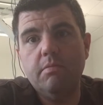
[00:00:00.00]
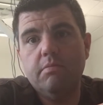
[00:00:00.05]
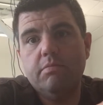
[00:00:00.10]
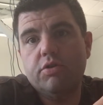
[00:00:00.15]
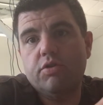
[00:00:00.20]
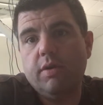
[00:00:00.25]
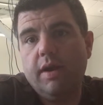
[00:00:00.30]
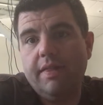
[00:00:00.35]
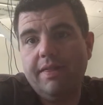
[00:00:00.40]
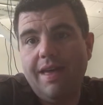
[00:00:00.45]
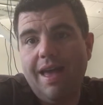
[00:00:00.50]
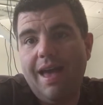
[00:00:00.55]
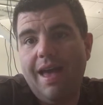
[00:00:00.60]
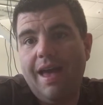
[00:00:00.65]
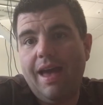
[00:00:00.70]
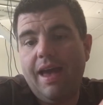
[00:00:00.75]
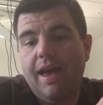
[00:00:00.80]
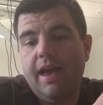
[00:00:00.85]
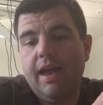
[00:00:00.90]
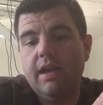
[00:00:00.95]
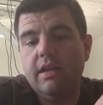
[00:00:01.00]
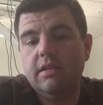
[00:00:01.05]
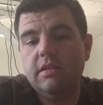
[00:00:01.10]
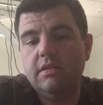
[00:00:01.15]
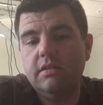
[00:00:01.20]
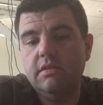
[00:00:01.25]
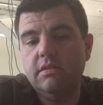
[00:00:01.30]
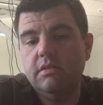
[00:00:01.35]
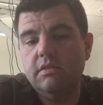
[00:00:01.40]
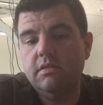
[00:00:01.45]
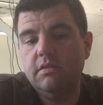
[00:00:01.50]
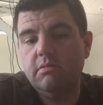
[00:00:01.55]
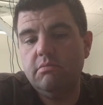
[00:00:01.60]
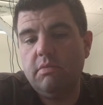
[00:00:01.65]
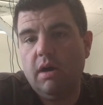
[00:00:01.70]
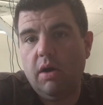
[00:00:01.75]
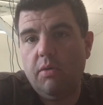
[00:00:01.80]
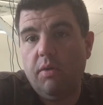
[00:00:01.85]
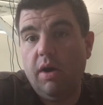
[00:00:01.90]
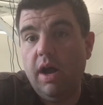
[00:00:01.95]
between that and
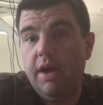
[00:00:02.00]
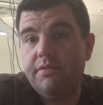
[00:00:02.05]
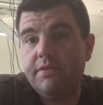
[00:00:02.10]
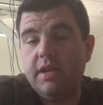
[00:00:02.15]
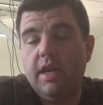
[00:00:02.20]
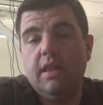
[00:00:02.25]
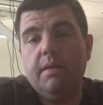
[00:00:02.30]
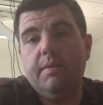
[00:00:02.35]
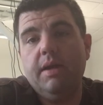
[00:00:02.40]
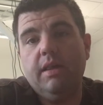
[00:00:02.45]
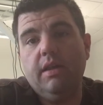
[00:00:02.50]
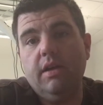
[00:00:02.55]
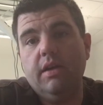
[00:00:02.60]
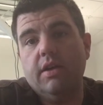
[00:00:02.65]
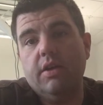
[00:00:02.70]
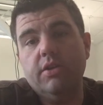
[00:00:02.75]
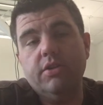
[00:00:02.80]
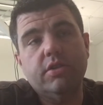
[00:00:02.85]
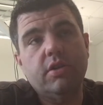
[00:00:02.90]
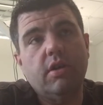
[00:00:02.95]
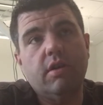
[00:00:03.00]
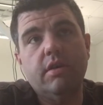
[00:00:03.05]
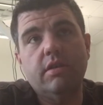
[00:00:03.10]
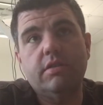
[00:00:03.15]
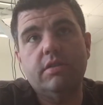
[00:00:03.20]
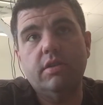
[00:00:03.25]
my wife telling me, look, you're starting